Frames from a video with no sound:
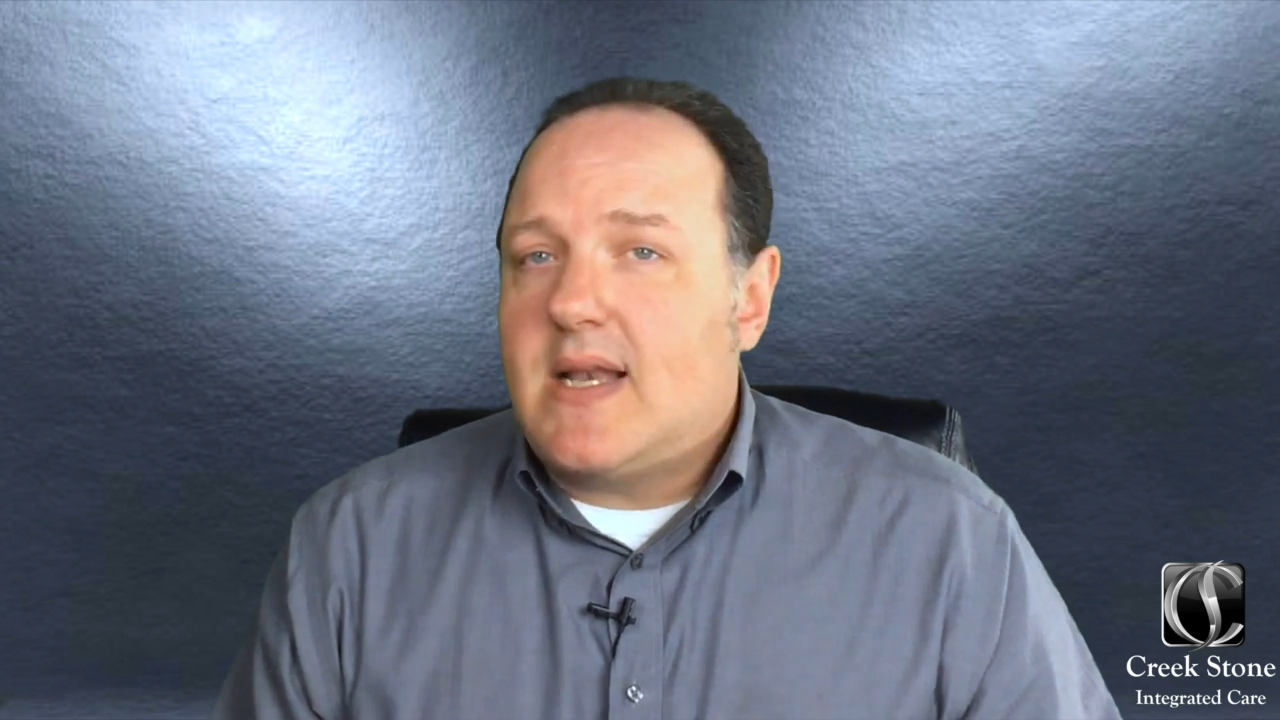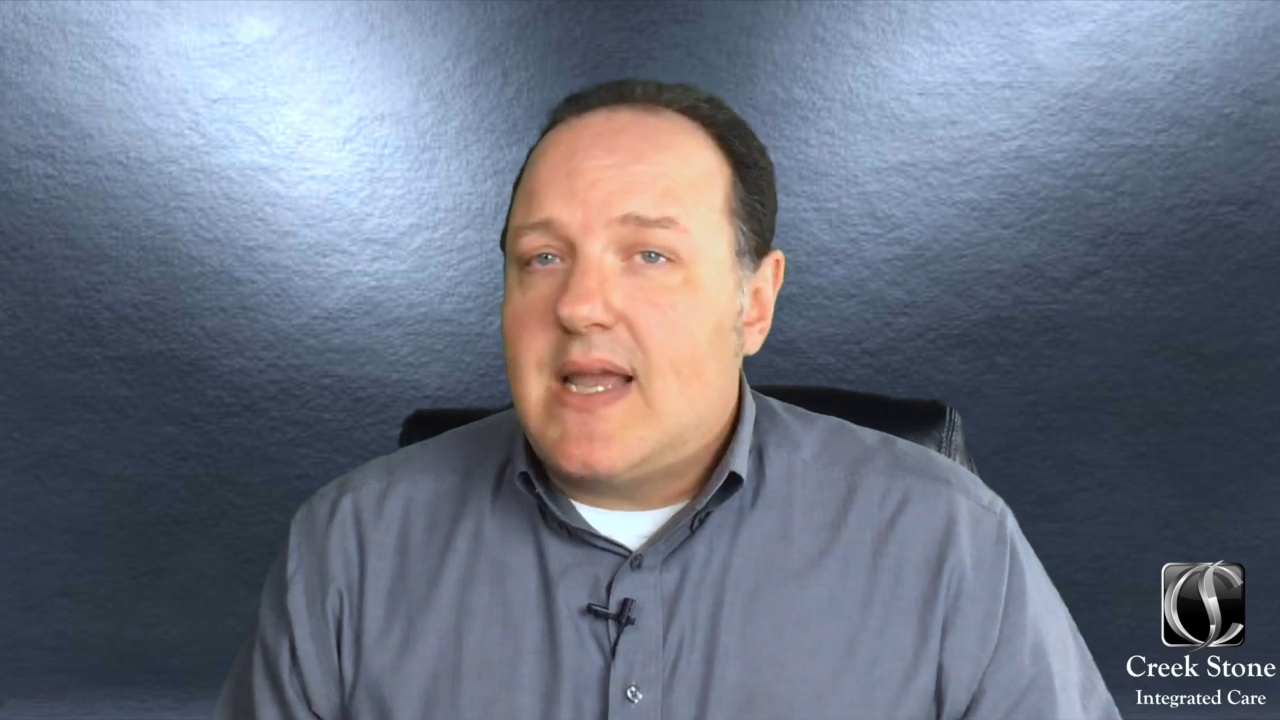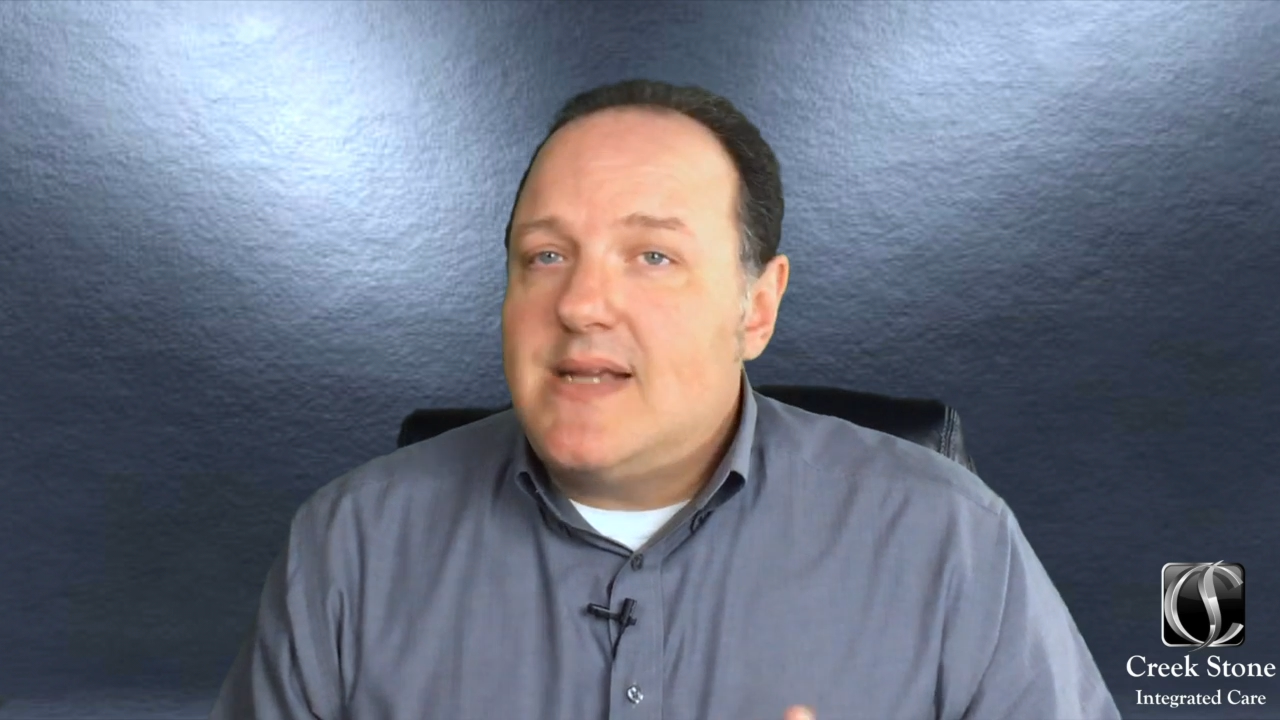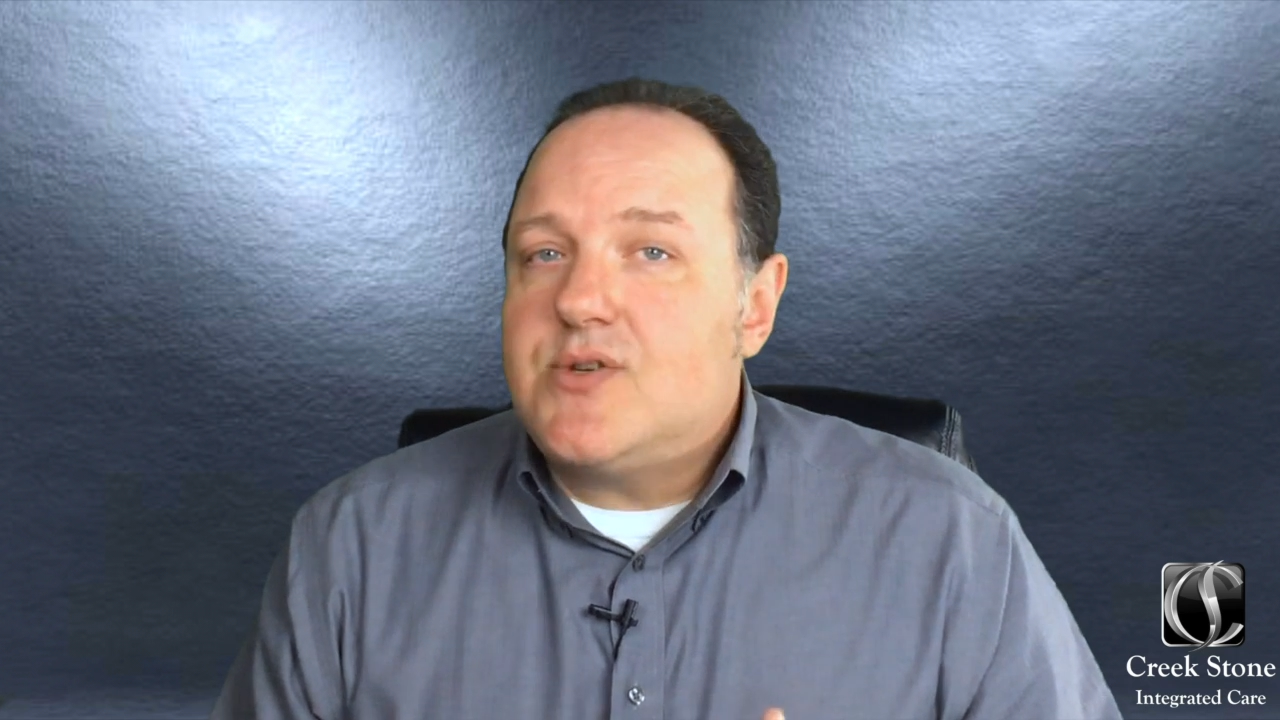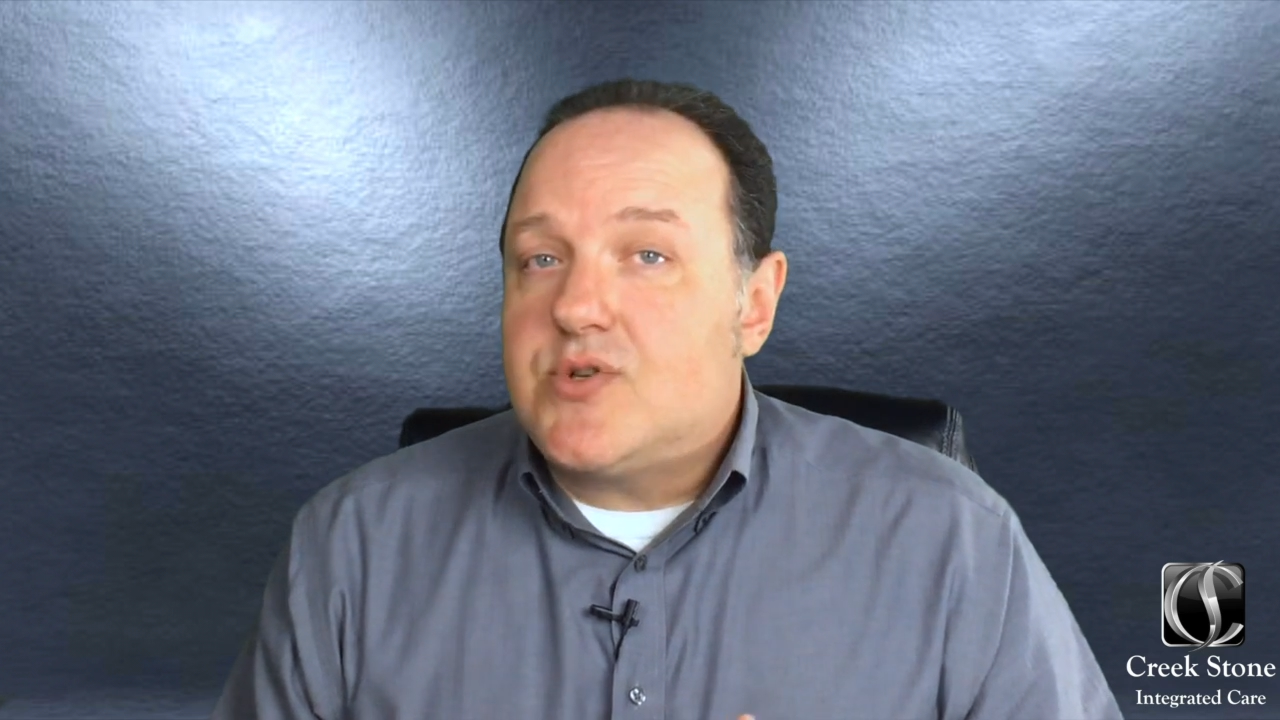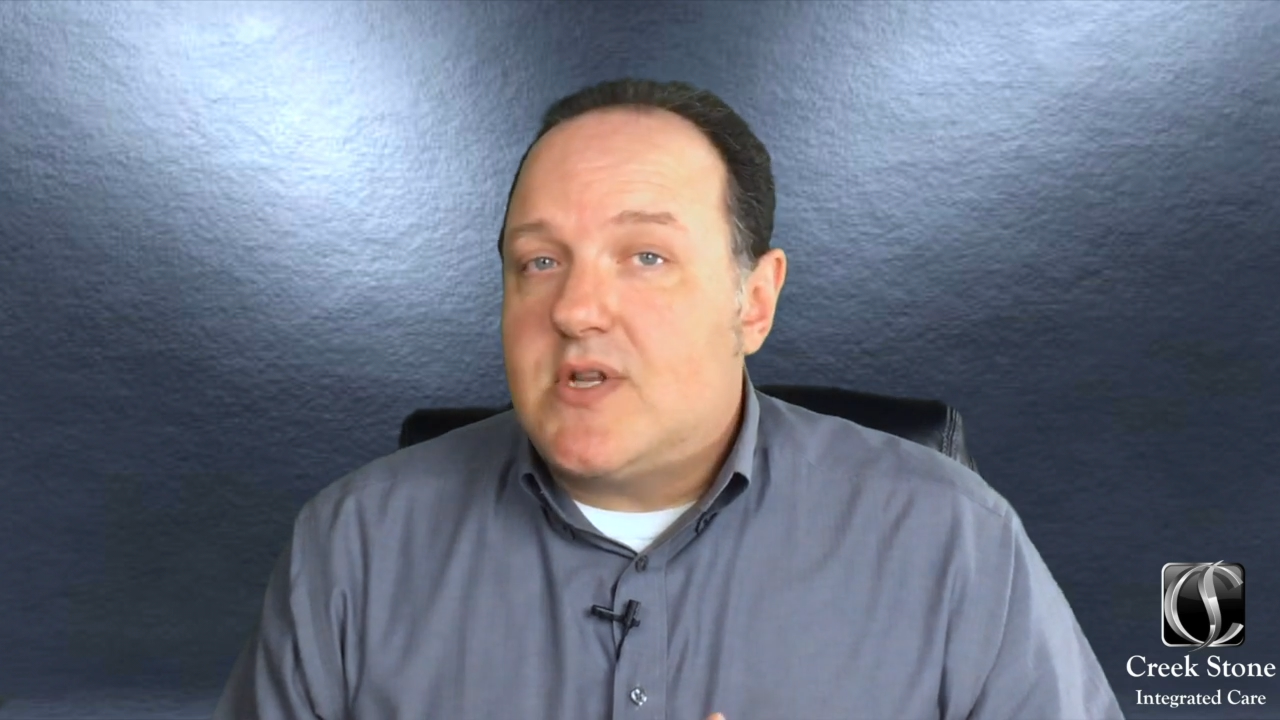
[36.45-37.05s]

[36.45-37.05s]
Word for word: lasers